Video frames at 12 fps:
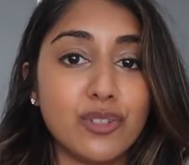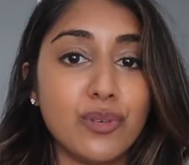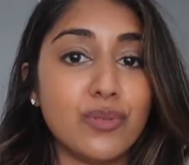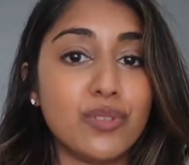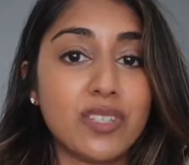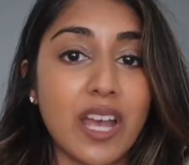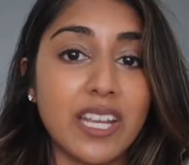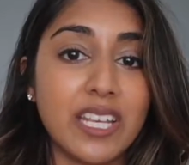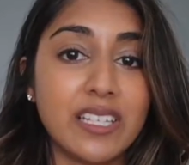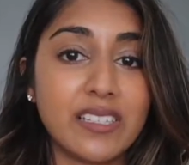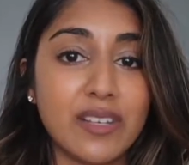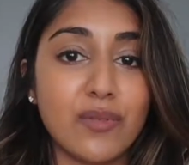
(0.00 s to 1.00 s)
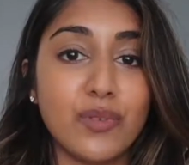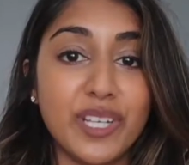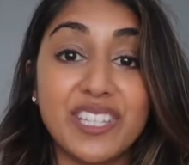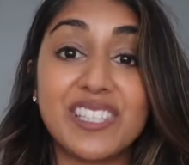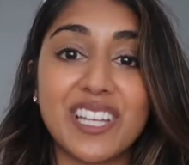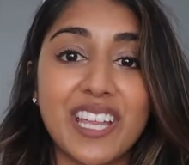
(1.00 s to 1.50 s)
do studies and
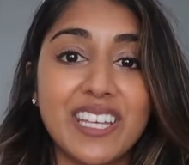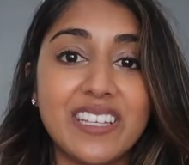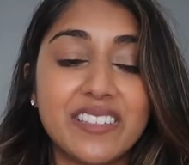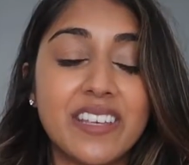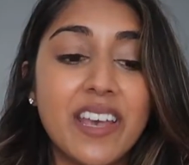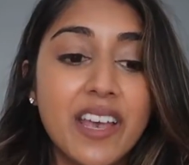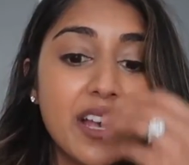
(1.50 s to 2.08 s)
read studies.